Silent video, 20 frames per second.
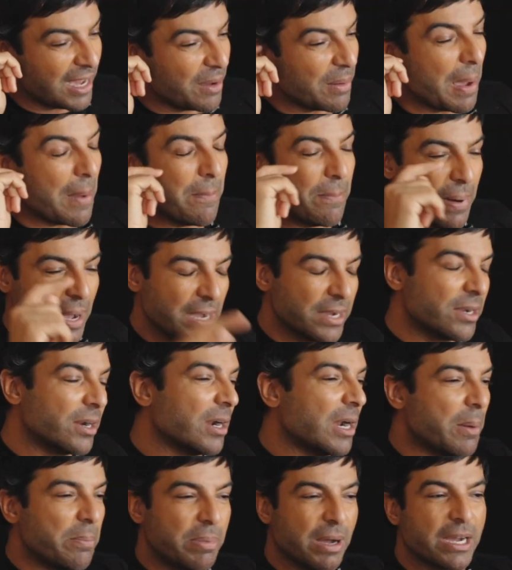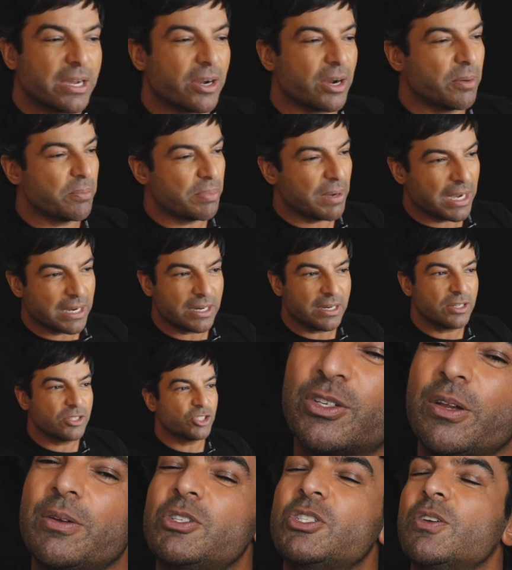I bug her.
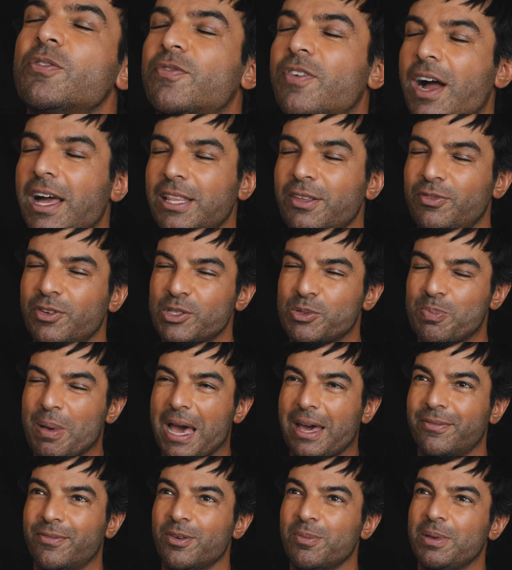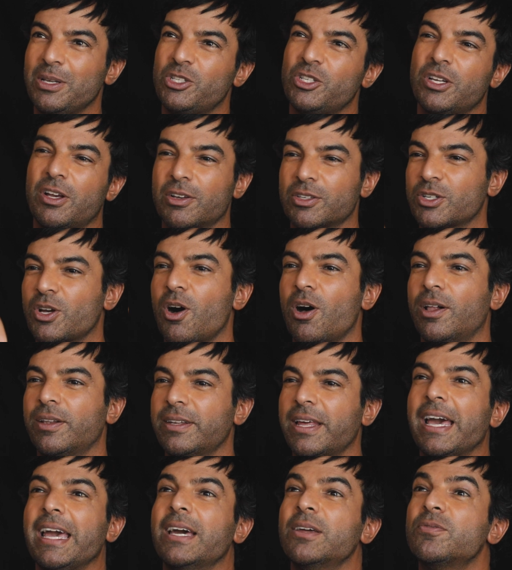So anyway, she finally feels bad for me. She goes,
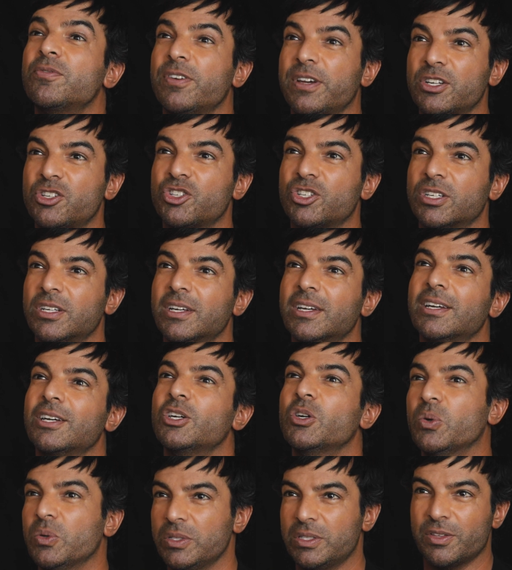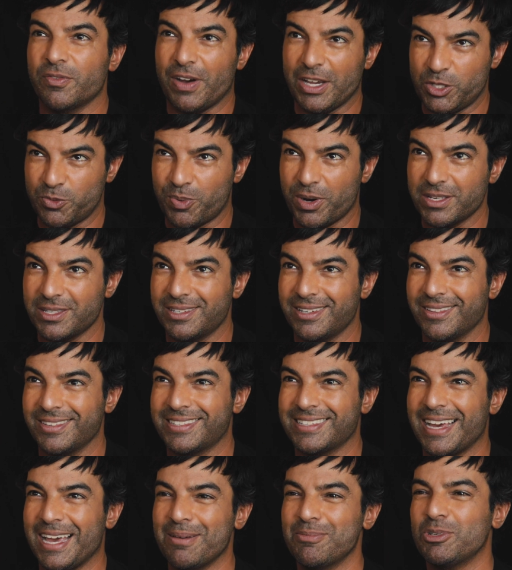"Call Nyanne Fish," who is the vice president at
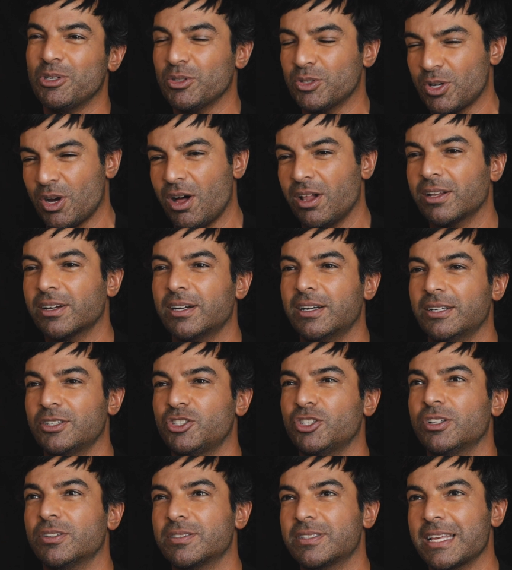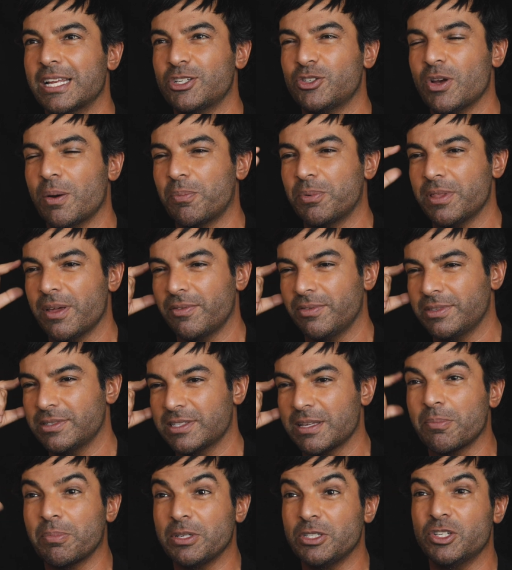the time. She goes, "Call her and she'll set you up with
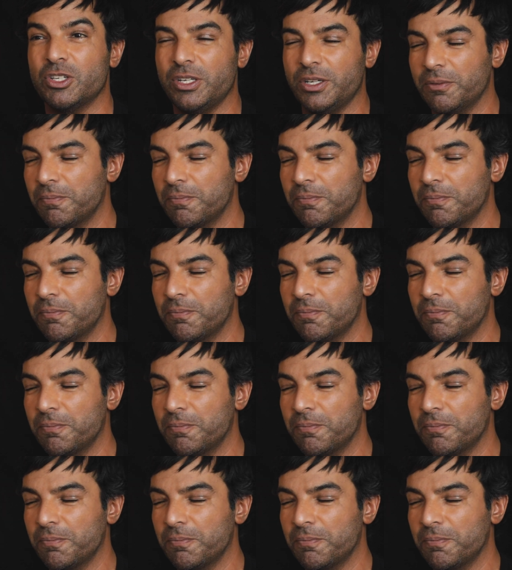something to